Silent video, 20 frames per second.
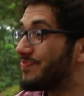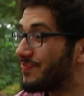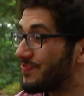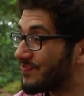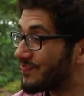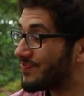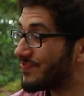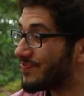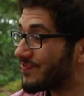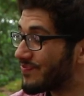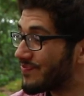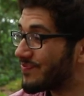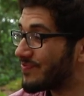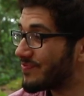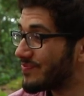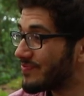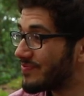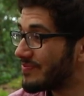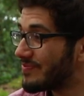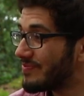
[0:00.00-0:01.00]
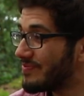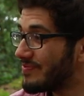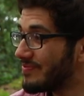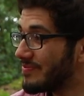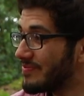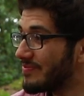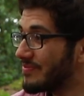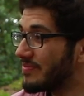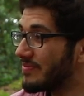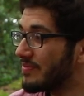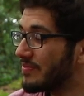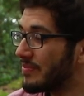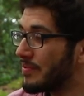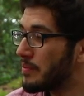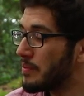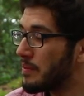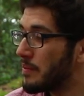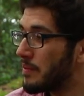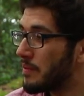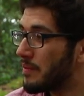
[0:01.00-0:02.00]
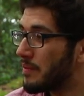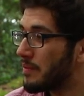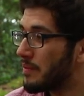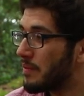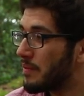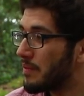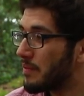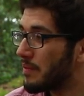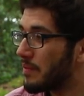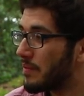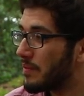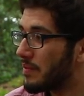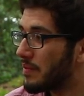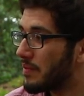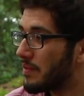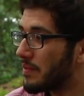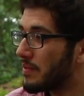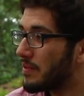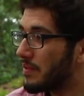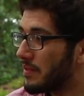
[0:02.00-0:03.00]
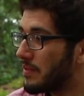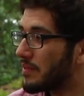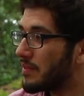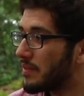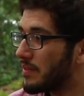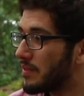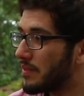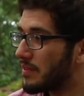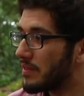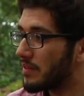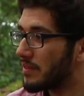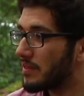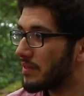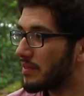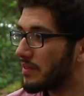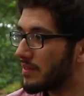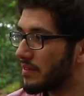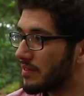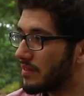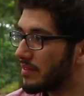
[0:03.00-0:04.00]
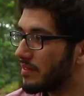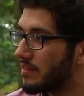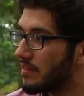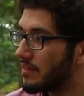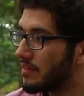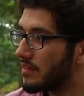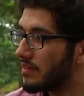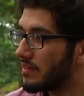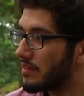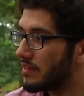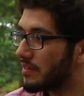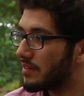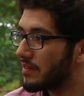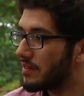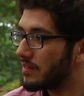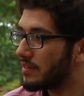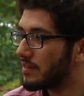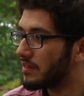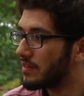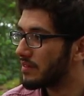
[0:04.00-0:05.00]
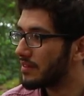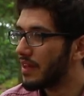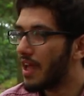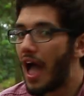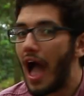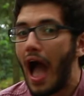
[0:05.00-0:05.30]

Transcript: [no speech]